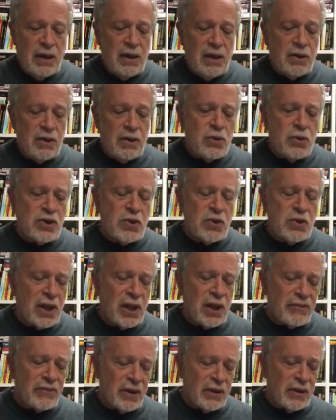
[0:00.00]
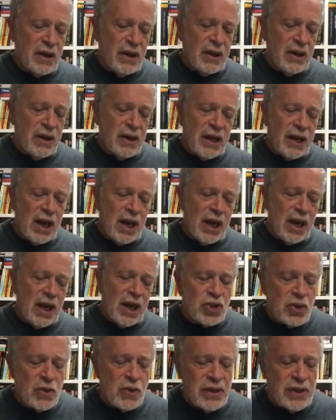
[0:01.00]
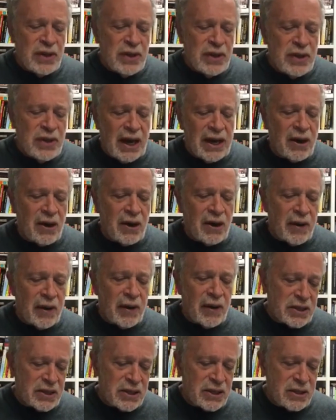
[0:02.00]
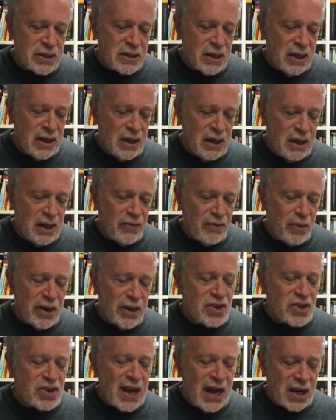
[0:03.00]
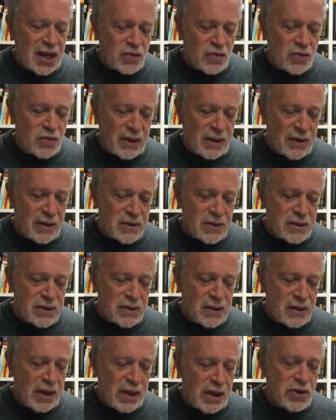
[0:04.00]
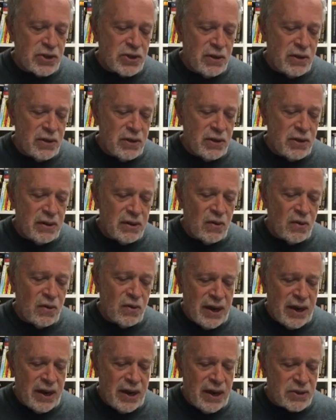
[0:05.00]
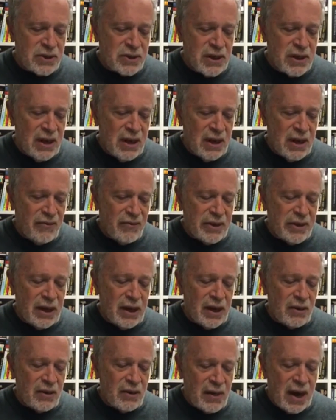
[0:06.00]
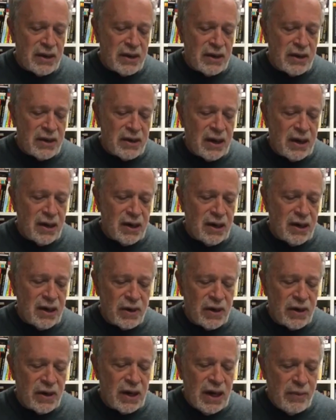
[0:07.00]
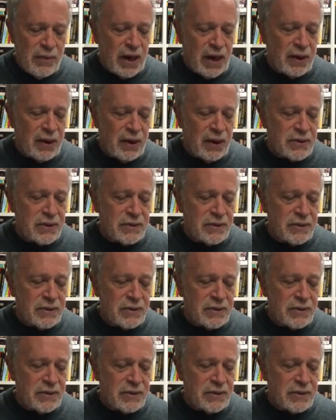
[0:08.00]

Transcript: Susan Sullivan, can we sue the IRS for his tax records like we sued the White House for the Iran-Contra emails?